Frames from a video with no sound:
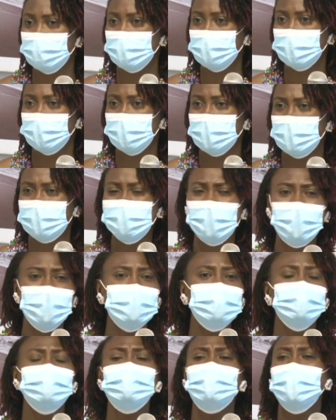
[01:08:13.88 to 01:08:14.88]
There is
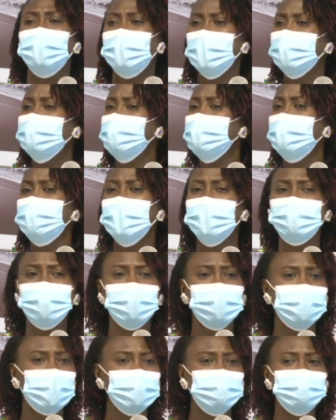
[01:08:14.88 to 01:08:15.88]
no way two people
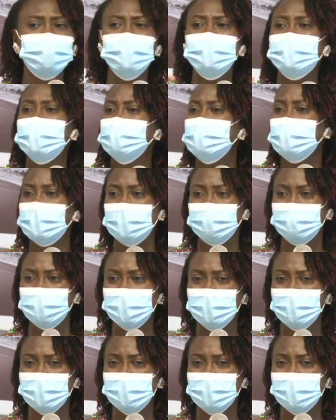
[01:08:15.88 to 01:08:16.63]
can be the same.